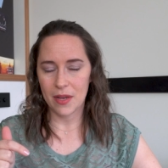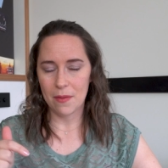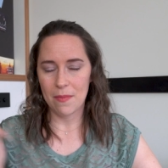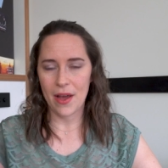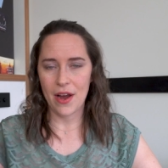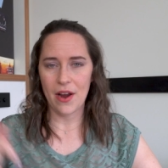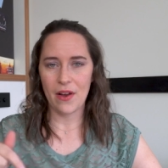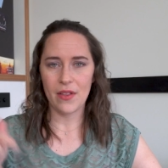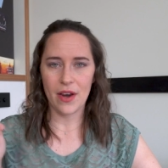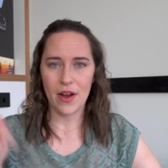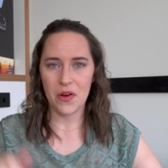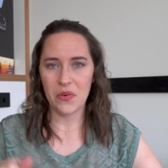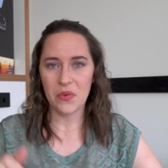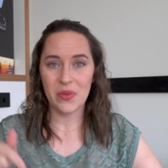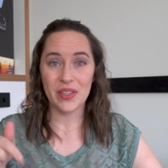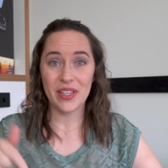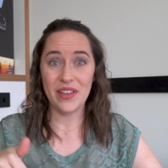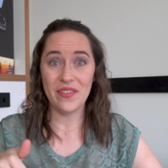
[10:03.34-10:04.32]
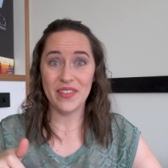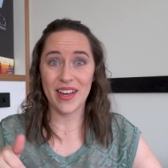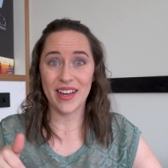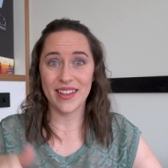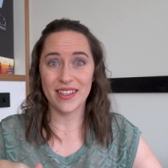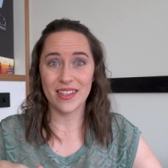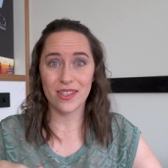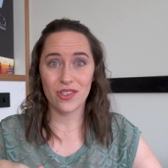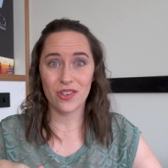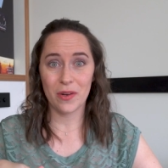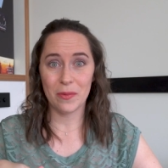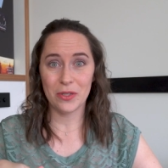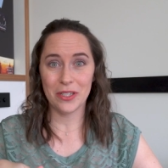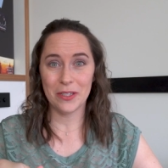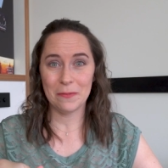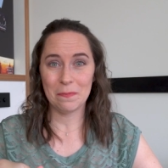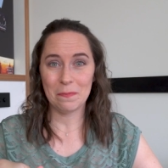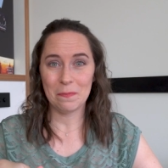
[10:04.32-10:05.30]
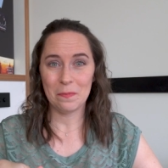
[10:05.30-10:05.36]
compare that I'll leave down in the
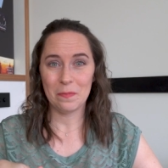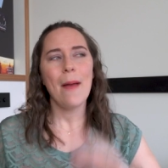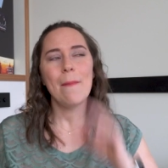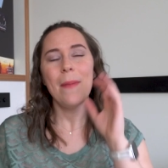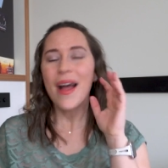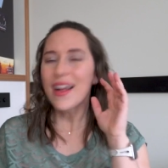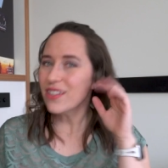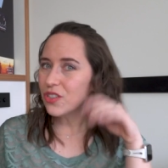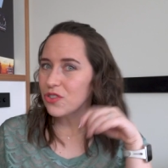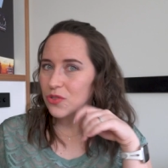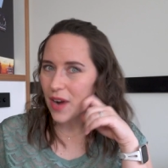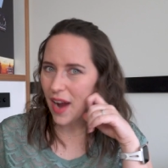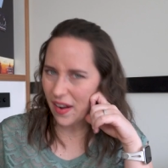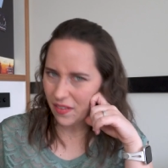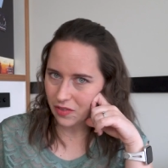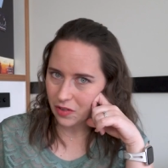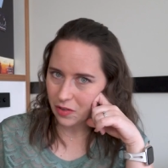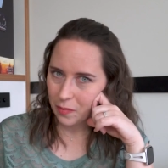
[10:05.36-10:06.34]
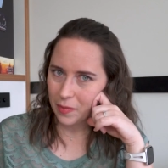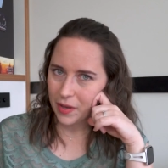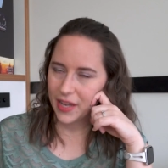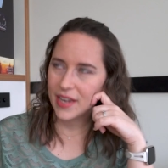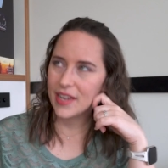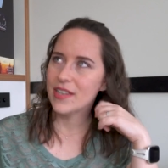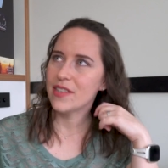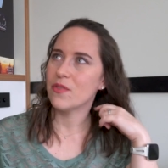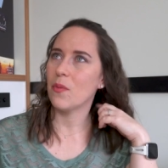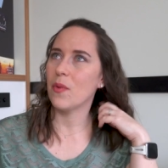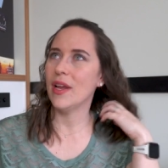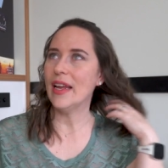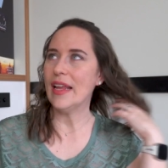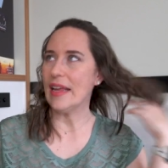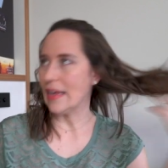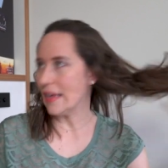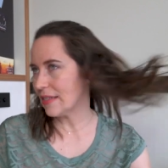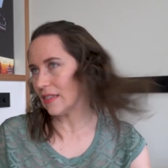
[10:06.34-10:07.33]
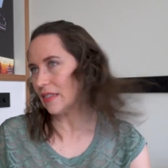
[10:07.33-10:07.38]
description. And back to travel because
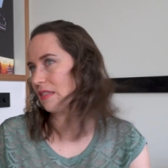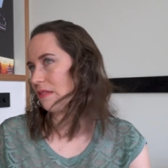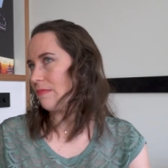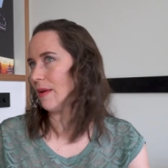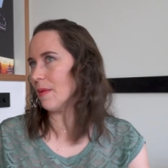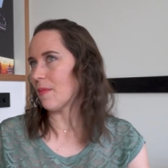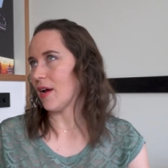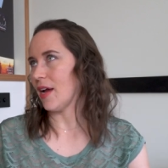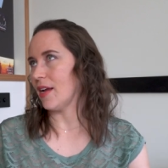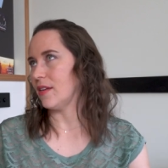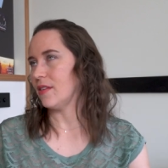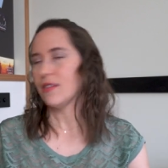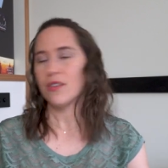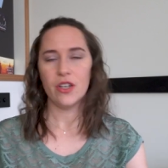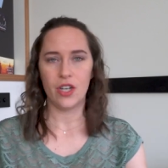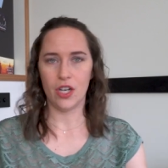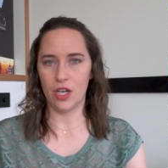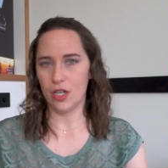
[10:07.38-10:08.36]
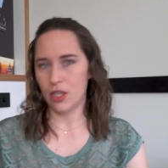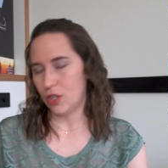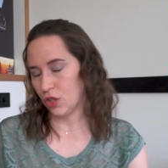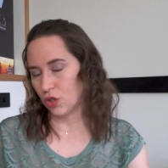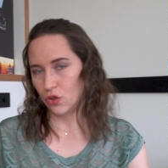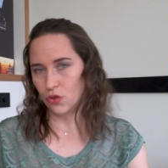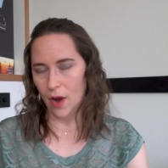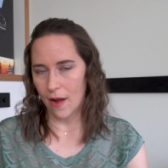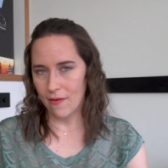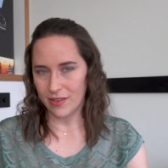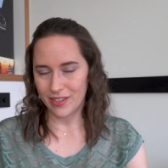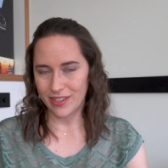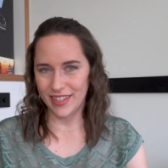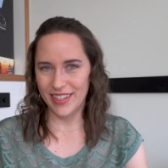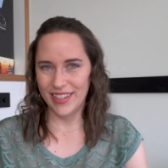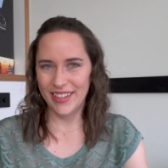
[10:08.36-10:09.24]
when isn't my mind on travel?